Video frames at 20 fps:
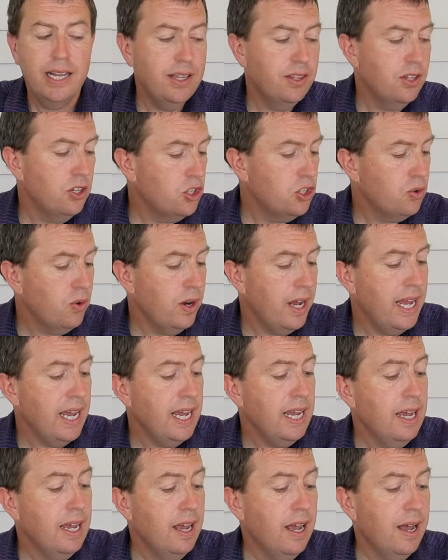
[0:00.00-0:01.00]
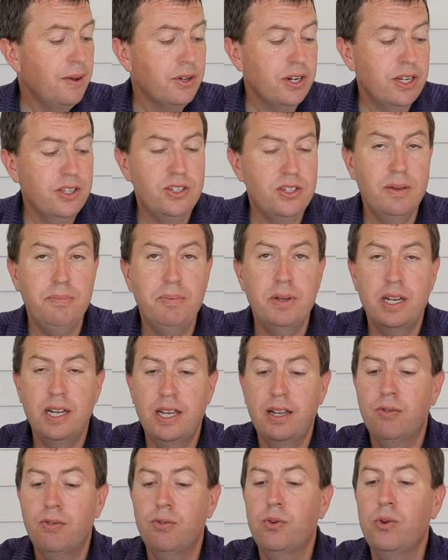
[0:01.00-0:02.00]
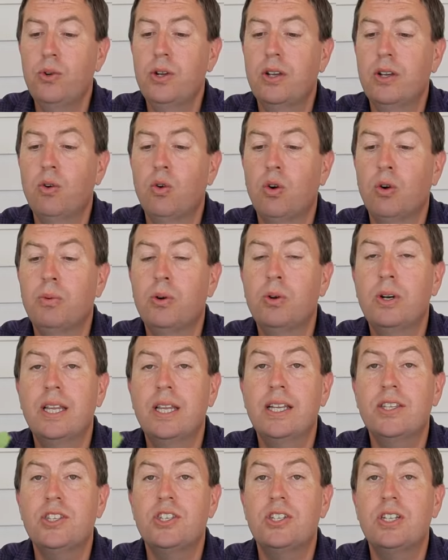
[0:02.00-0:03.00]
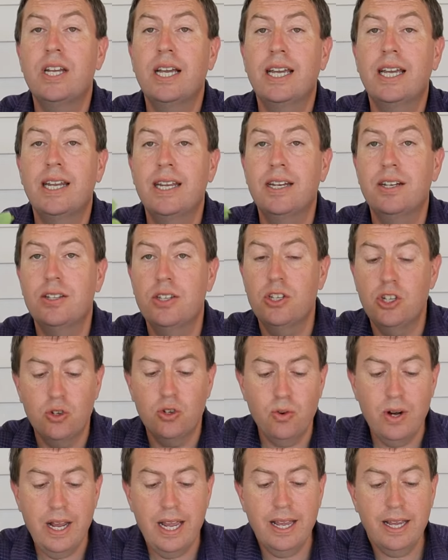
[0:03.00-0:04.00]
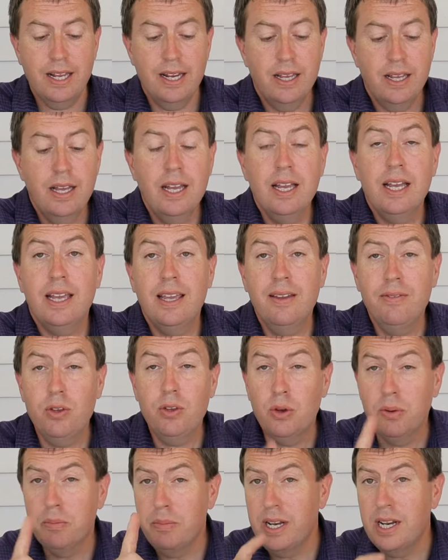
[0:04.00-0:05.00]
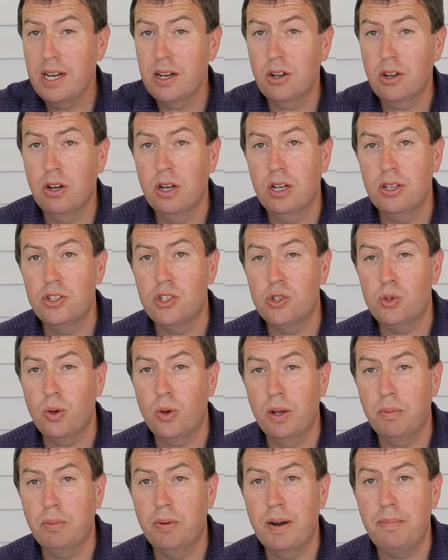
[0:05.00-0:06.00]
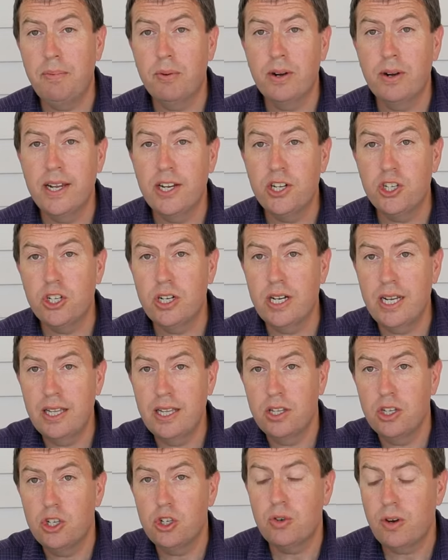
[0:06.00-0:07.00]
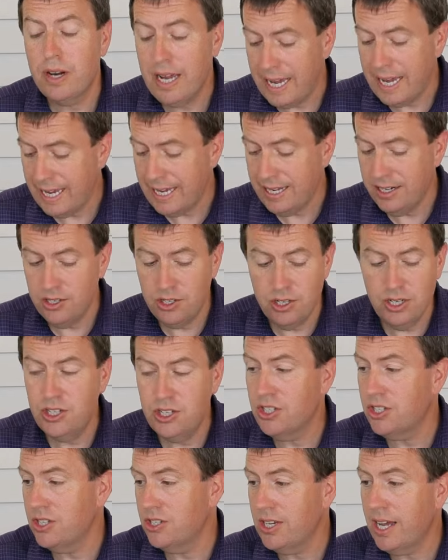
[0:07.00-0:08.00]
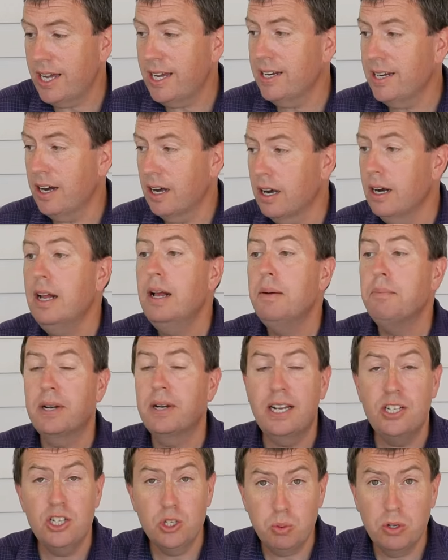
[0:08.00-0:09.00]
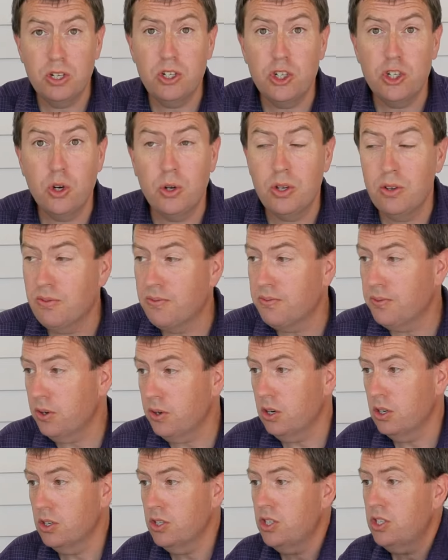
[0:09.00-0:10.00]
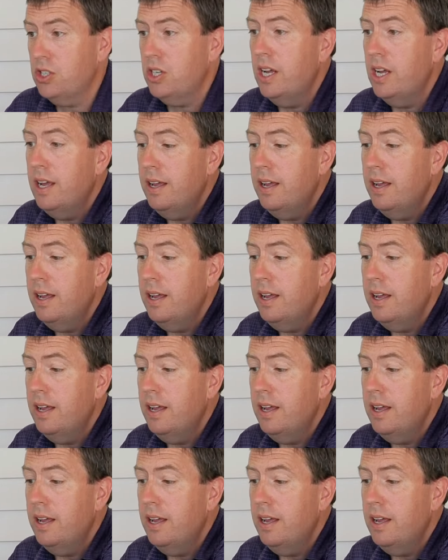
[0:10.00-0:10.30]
in the tray. I'm going to dip it in rooting hormone and then stick it into the tray. I'm going to give you a minute on soil preparation in the tray in just a second here, but I just wanted to show you first